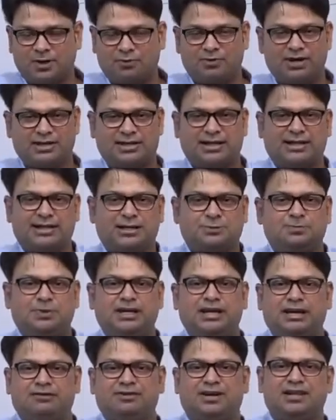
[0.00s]
Whether it is
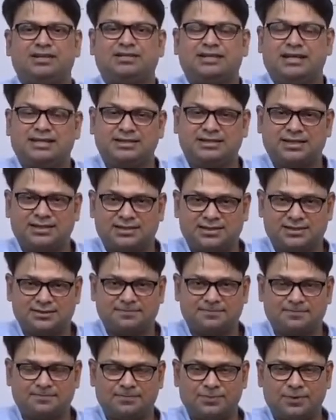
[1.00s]
behavioral sciences,